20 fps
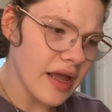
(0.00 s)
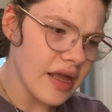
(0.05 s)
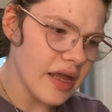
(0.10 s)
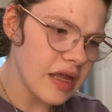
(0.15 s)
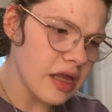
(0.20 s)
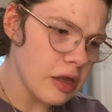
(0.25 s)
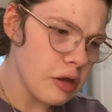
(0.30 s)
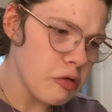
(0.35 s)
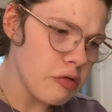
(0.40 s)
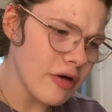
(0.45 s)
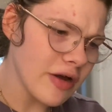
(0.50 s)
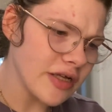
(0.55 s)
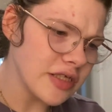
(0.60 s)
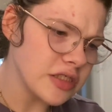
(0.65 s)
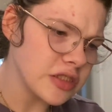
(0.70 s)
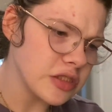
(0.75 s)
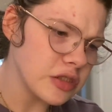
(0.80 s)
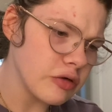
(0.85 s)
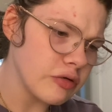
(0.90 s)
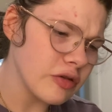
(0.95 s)
You guys
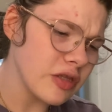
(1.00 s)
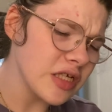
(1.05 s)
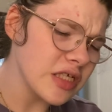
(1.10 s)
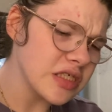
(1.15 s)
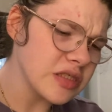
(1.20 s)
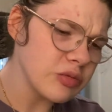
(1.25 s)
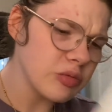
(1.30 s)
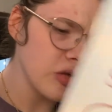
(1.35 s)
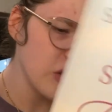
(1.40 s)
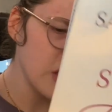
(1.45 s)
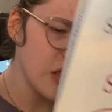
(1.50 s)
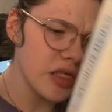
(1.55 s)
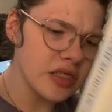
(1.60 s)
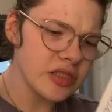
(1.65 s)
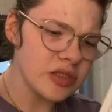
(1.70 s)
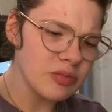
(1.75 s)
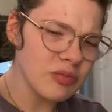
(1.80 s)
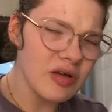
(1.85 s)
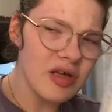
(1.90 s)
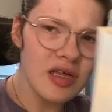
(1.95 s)
know this one
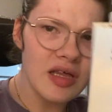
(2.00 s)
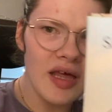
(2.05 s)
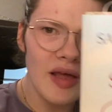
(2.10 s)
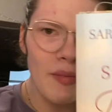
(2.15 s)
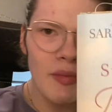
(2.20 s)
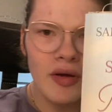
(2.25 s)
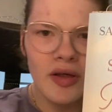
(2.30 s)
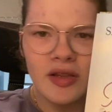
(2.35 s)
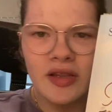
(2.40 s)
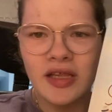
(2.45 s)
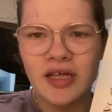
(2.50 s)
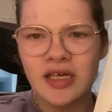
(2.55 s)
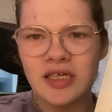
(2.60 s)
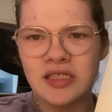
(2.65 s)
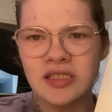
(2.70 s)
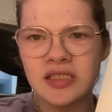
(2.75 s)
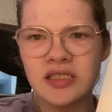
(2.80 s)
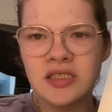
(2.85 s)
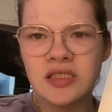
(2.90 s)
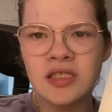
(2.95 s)
as well. I bought
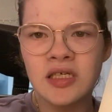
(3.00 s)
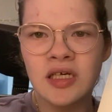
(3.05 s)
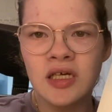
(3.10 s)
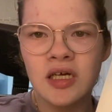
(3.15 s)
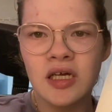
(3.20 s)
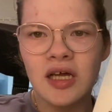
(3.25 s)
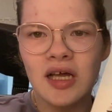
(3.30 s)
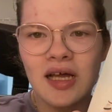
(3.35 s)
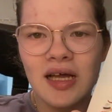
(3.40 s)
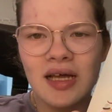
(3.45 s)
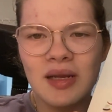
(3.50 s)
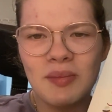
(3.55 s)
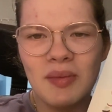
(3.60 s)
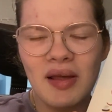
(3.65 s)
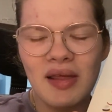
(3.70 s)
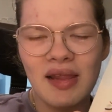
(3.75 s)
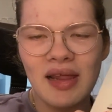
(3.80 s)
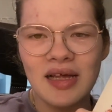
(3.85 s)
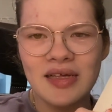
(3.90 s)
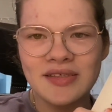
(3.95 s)
this on
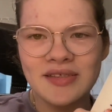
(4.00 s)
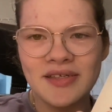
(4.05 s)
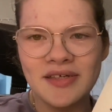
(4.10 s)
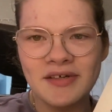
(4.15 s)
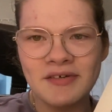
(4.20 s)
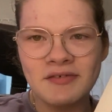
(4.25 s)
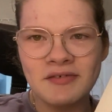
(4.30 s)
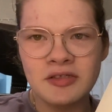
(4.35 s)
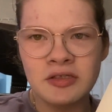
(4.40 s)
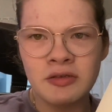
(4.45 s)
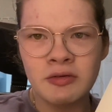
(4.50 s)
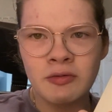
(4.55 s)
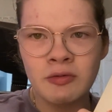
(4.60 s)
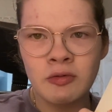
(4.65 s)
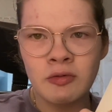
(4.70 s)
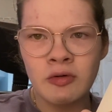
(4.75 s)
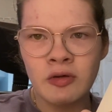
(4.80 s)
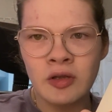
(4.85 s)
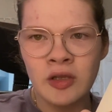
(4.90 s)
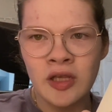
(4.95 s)
my last day of
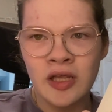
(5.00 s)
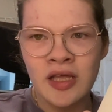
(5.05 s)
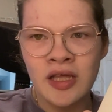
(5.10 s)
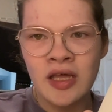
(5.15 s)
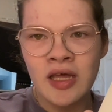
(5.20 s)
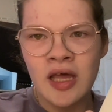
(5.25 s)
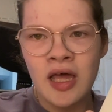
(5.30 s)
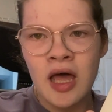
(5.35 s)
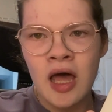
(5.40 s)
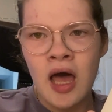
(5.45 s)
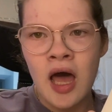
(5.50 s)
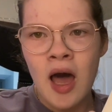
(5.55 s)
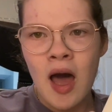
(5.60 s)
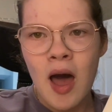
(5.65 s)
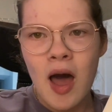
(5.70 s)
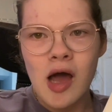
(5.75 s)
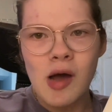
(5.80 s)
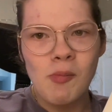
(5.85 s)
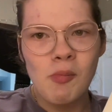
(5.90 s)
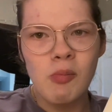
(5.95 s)
school
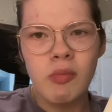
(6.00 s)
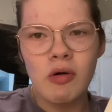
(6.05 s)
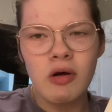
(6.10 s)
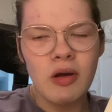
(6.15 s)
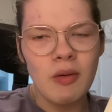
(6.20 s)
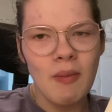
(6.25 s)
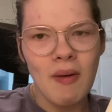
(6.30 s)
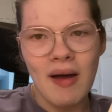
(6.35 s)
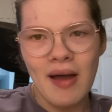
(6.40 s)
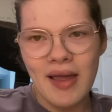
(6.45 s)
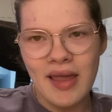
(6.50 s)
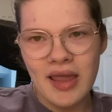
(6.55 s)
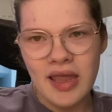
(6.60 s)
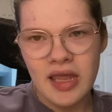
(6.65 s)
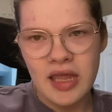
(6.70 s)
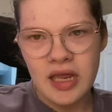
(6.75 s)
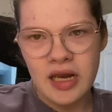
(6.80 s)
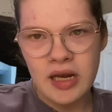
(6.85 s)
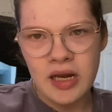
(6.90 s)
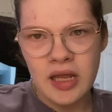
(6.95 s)
book
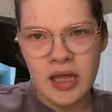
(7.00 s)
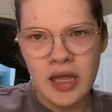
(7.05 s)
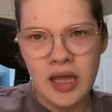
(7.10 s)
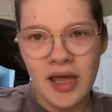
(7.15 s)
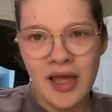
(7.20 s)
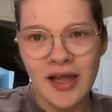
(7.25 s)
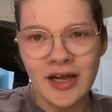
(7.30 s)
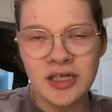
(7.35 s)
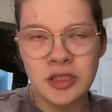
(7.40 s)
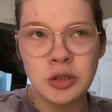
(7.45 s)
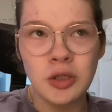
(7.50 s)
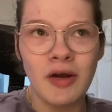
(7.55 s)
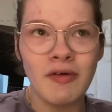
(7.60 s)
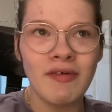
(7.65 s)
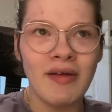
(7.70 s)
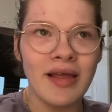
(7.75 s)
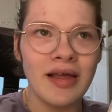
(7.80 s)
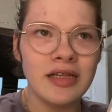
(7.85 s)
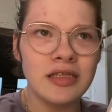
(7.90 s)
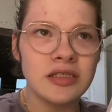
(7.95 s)
buying
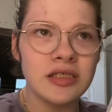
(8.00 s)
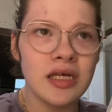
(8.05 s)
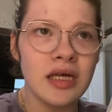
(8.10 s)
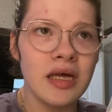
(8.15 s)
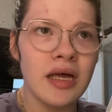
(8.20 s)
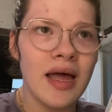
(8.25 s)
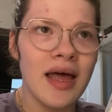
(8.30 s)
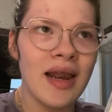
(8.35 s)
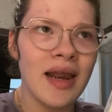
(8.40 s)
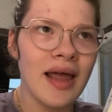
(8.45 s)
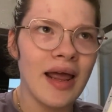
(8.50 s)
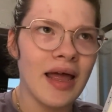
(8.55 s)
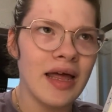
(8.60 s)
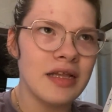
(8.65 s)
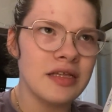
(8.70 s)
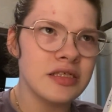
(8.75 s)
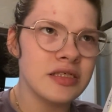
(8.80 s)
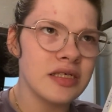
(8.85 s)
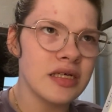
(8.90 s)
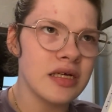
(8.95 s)
extravaganza,
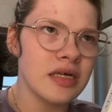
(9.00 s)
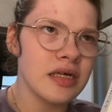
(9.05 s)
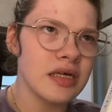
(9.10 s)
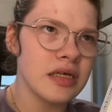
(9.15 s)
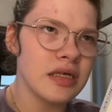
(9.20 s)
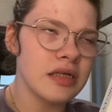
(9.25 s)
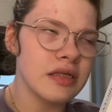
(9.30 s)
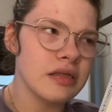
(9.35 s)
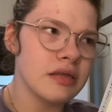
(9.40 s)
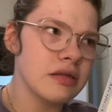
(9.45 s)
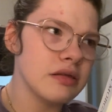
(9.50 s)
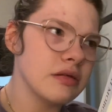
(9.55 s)
eleganza,